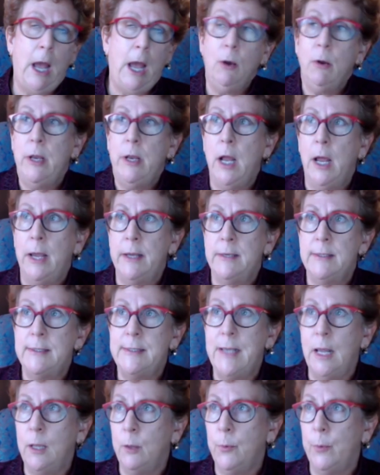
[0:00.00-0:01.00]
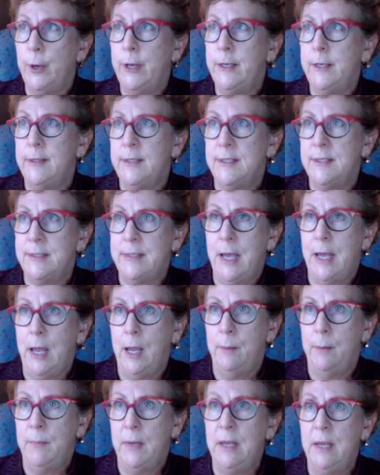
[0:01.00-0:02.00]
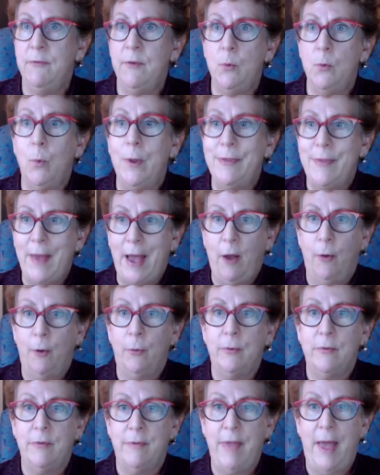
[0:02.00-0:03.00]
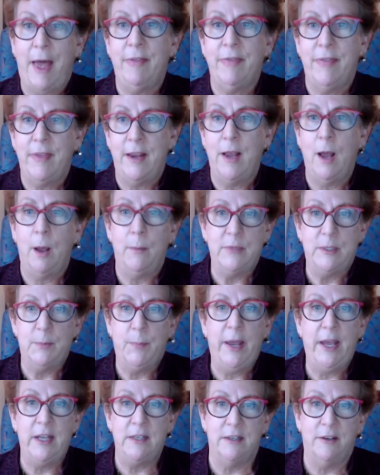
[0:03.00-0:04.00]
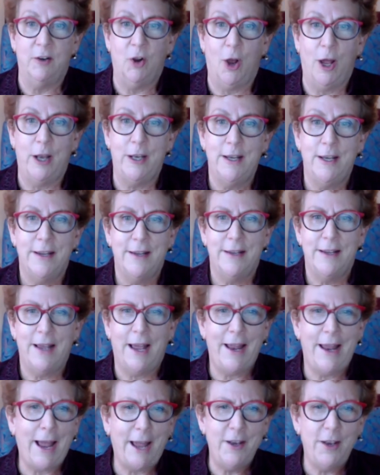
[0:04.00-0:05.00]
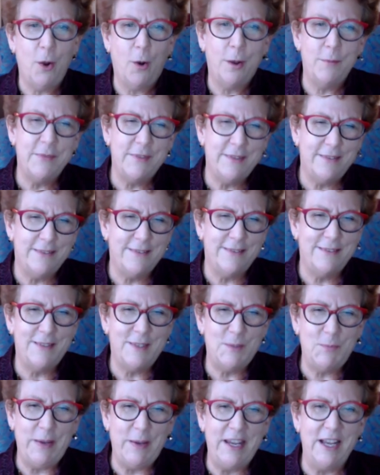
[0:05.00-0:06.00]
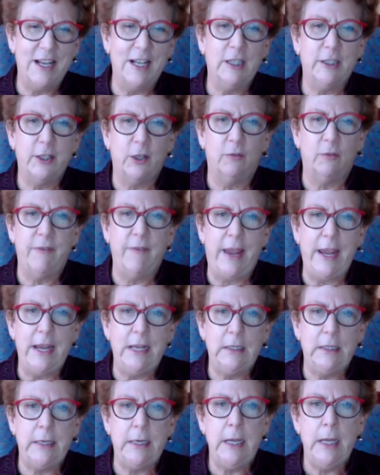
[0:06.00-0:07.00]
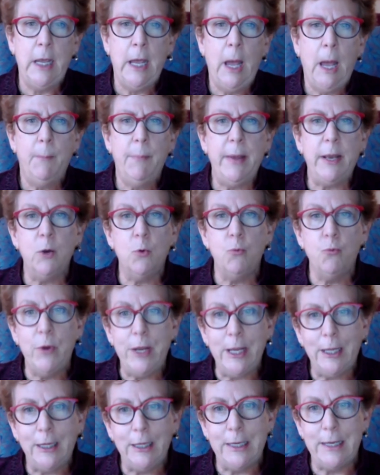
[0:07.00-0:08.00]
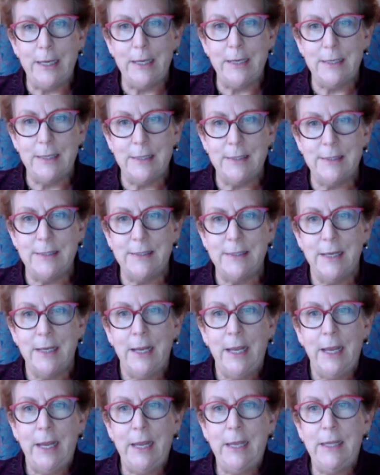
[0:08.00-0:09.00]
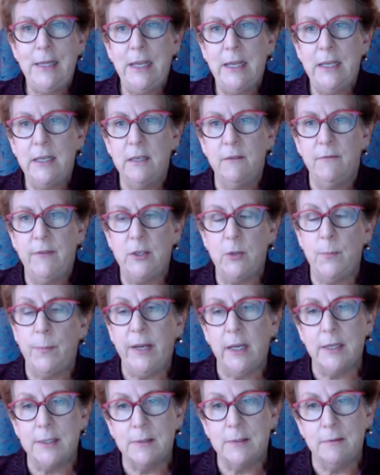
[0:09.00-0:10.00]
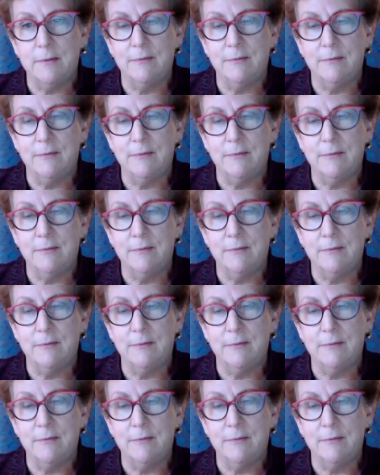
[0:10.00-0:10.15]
can I celebrate it this time, even without that thing I'm dependent on? I know I'm speaking a little vaguely, but it really is in the individual, because